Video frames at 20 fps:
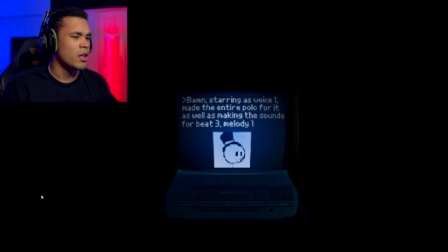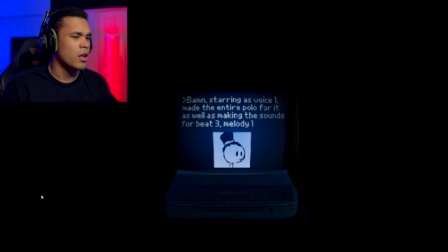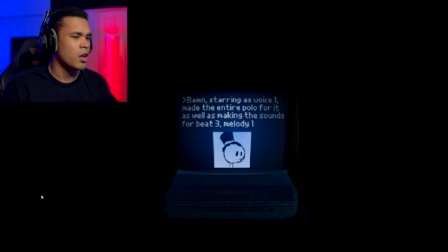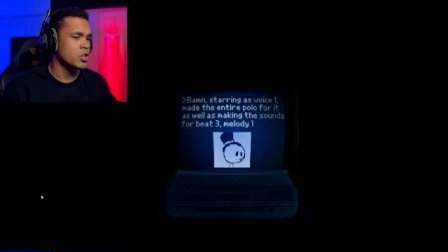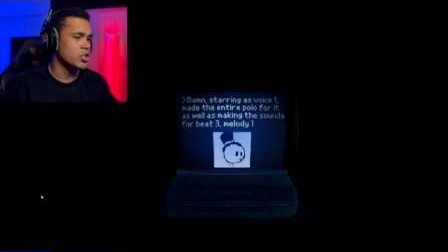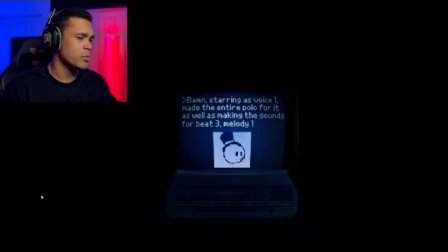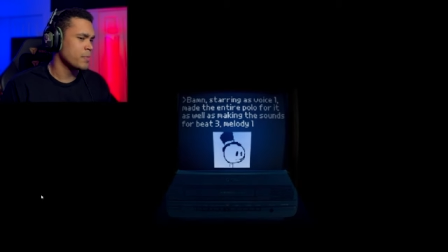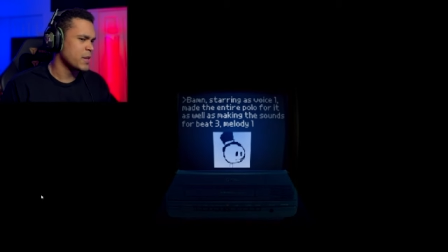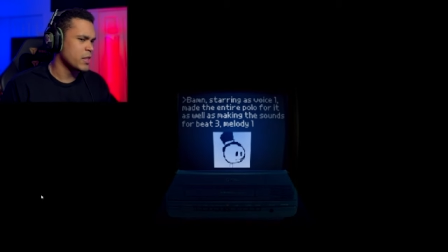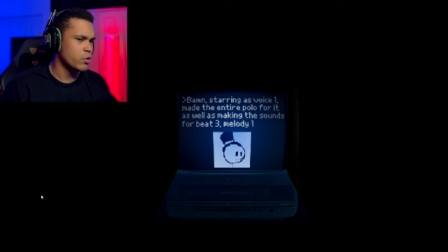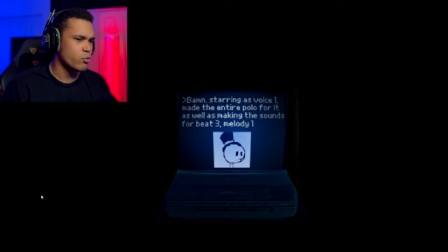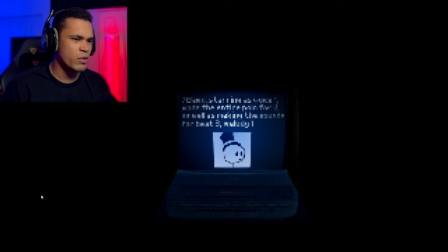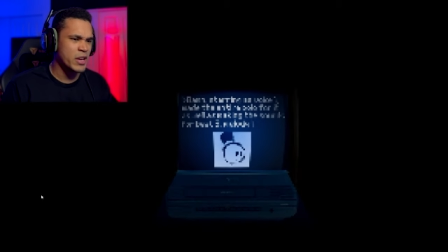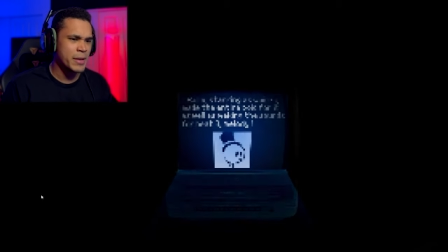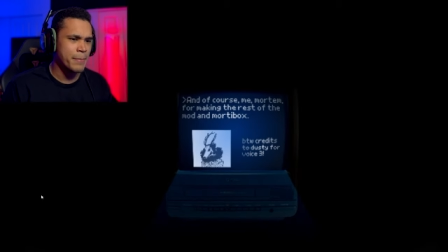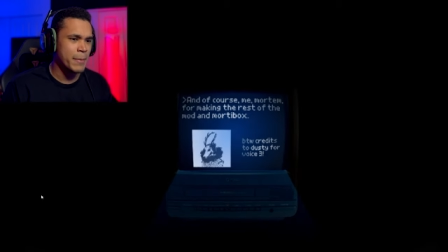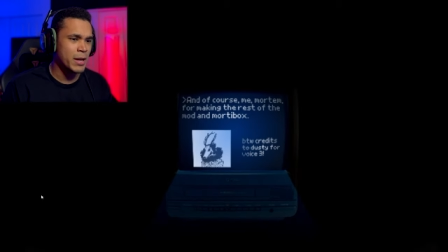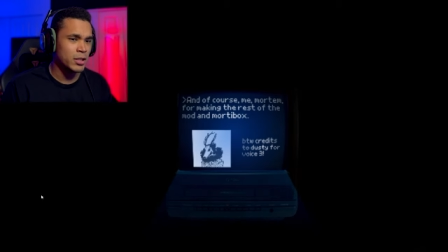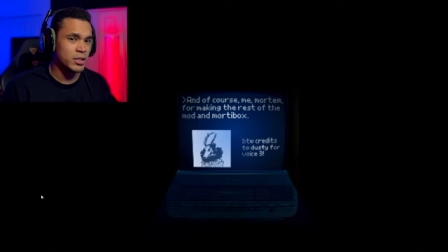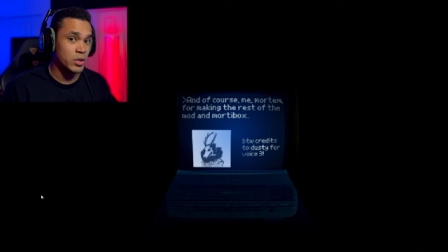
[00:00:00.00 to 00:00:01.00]
Also B three
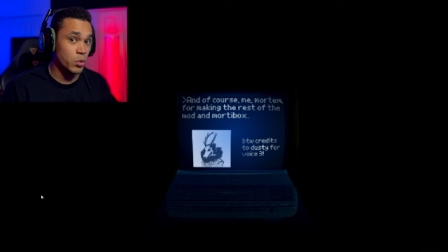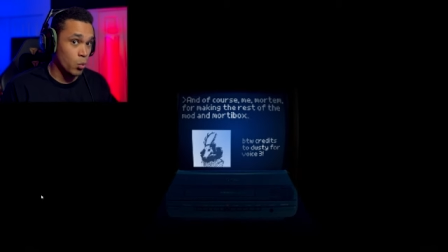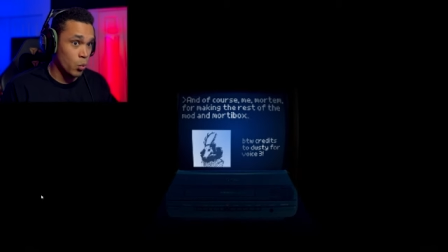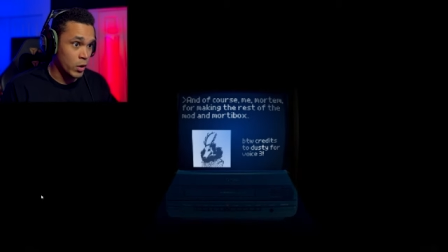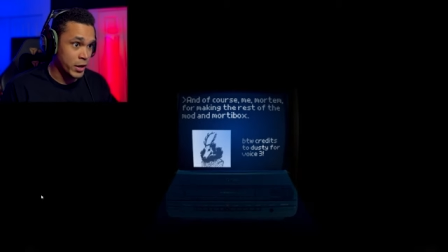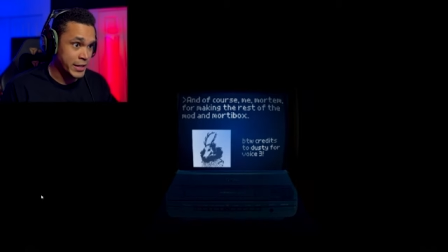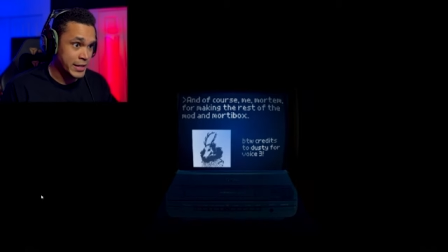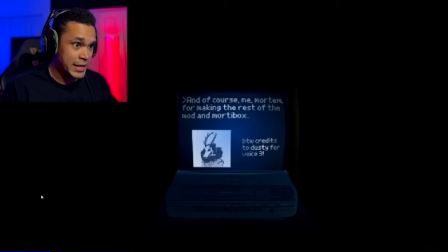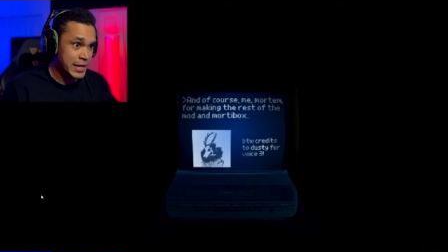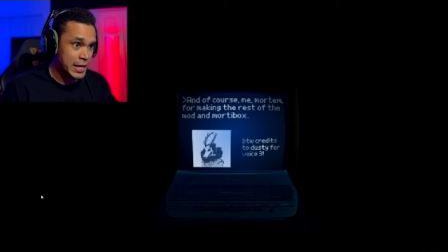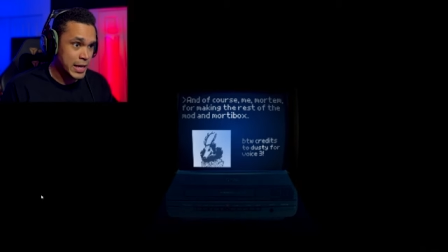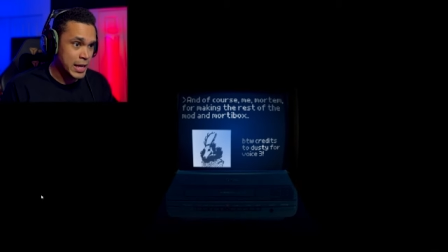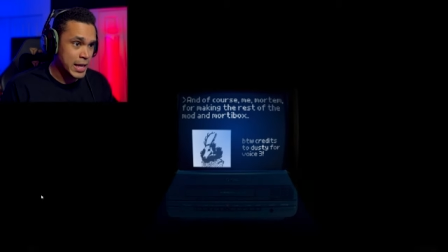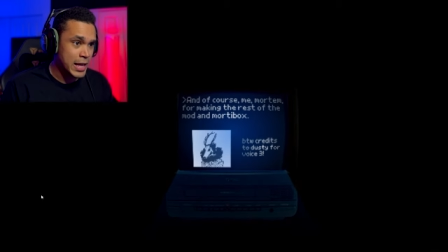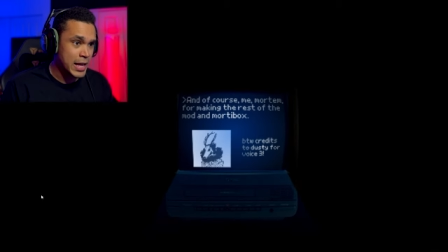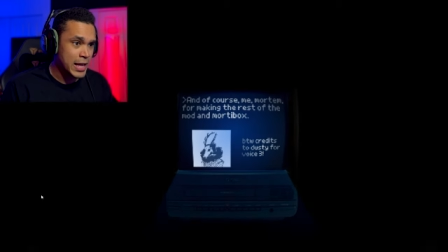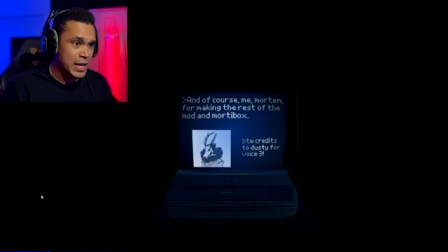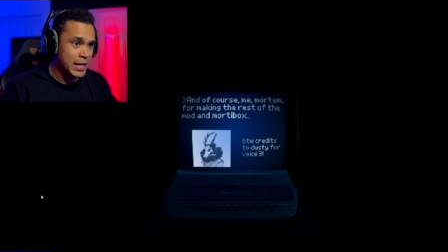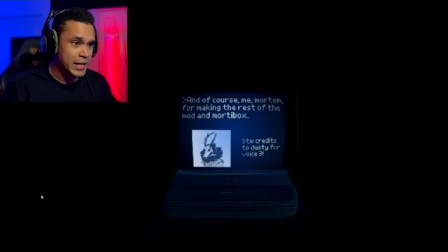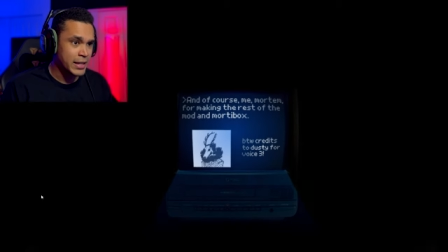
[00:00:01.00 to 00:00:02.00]
and Melody one.
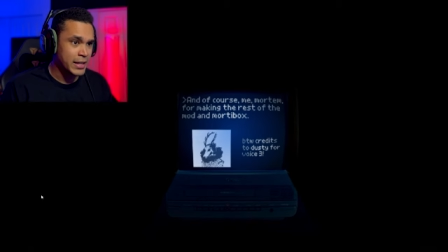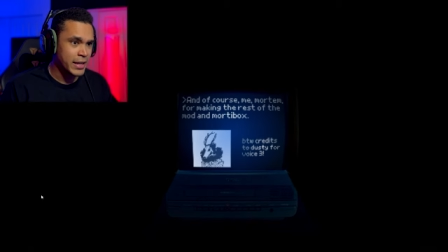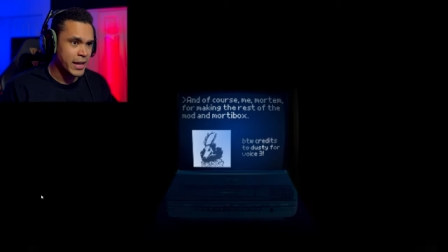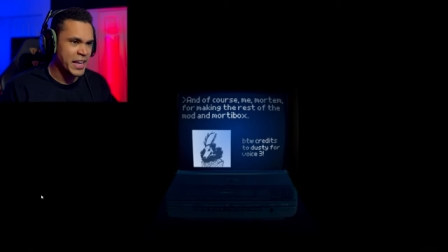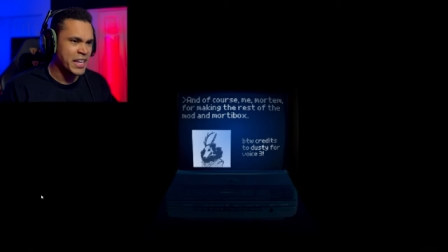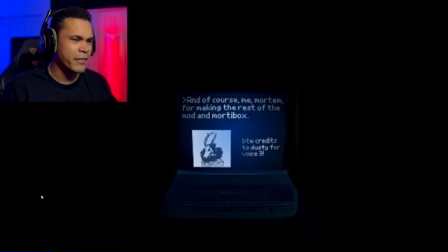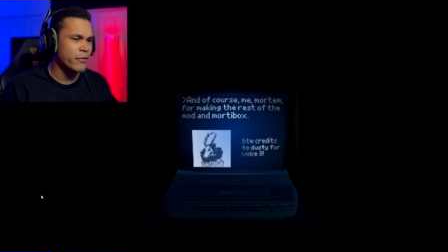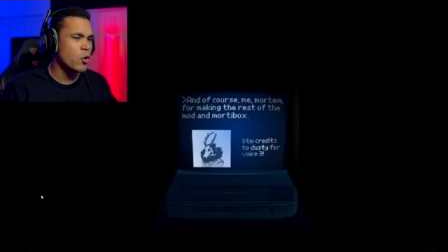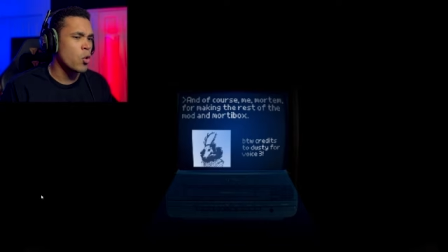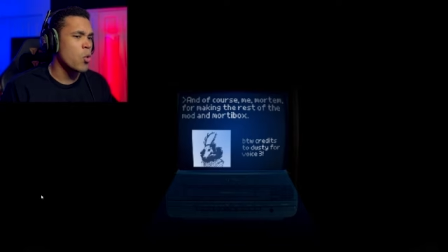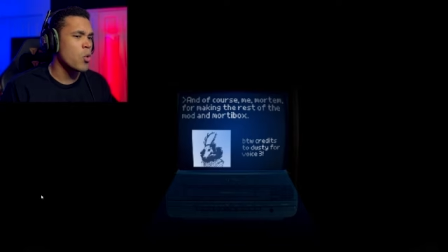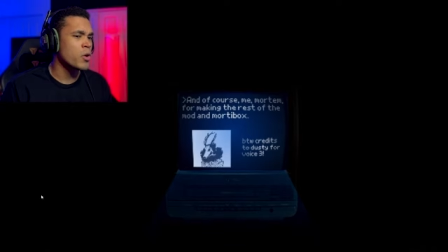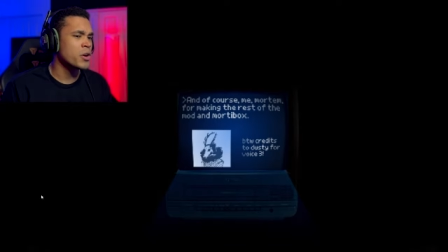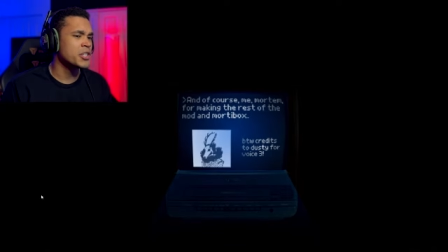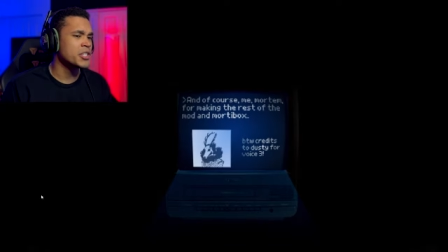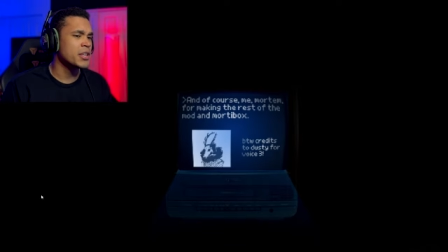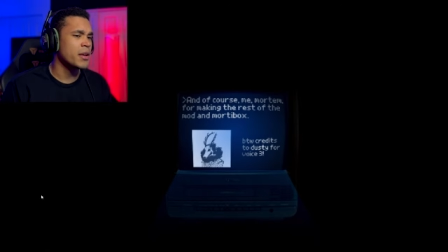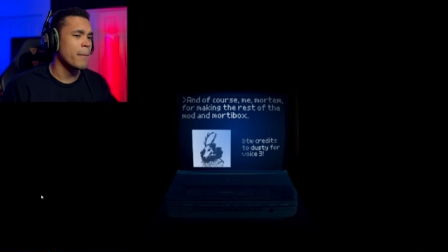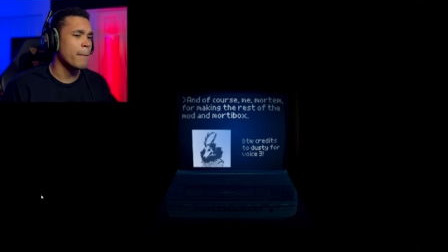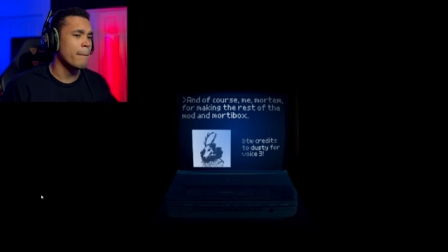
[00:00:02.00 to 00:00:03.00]
And of
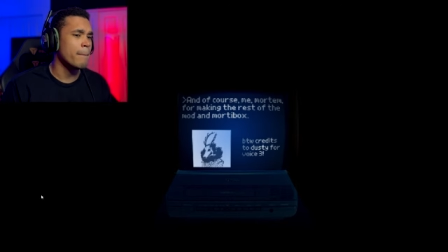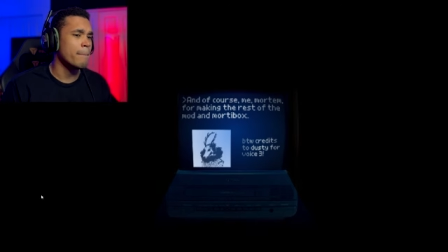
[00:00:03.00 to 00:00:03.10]
course,